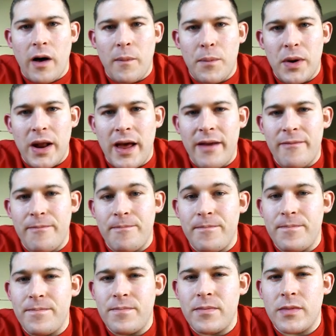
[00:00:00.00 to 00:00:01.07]
I'm
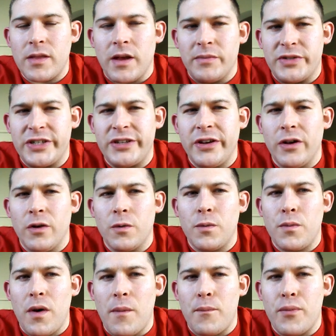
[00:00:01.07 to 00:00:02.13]
still pretty much a
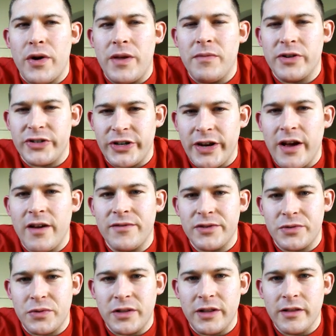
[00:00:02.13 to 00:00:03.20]
novice with the log.
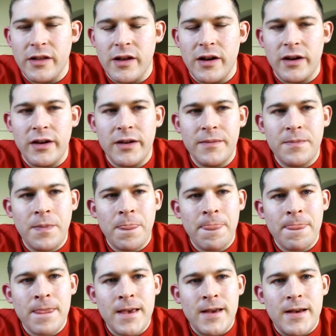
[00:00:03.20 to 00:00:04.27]
But
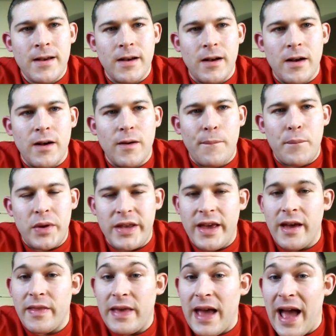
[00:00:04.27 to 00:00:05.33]
the axle,
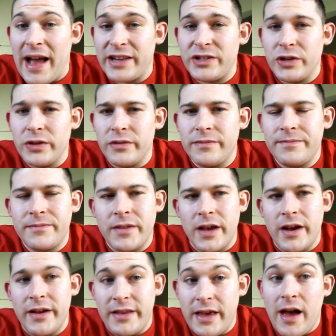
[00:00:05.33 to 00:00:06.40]
I try to keep
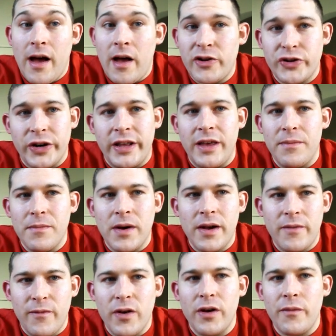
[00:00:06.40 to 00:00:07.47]
my volume, frequency,
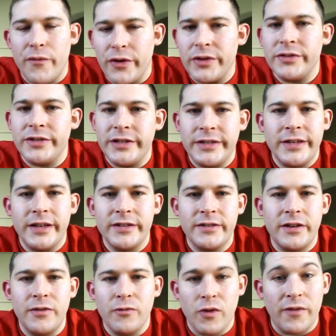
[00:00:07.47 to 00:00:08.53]
intensity roughly the same as
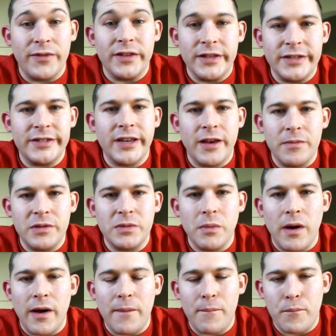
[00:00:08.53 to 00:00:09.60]
my press and push
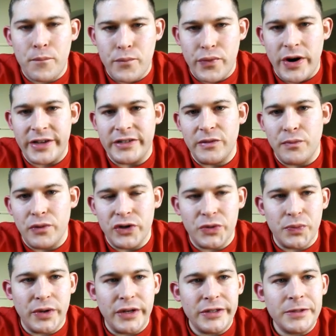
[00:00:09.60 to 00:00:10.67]
press.
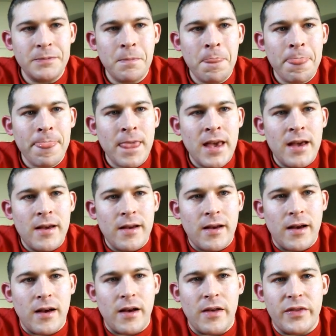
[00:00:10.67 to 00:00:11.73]
Something
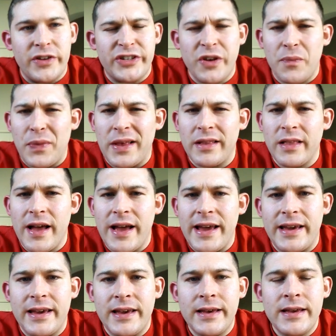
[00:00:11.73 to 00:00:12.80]
like
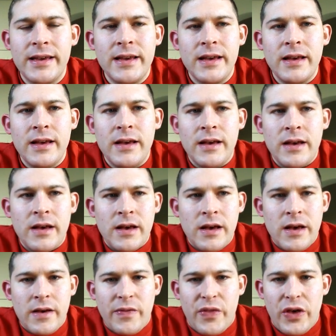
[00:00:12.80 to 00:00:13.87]
the yoke,
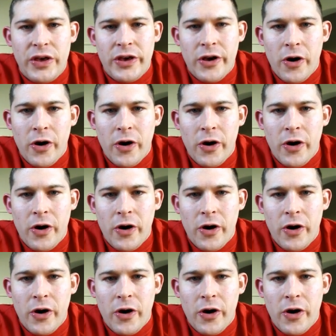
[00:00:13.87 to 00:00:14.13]
I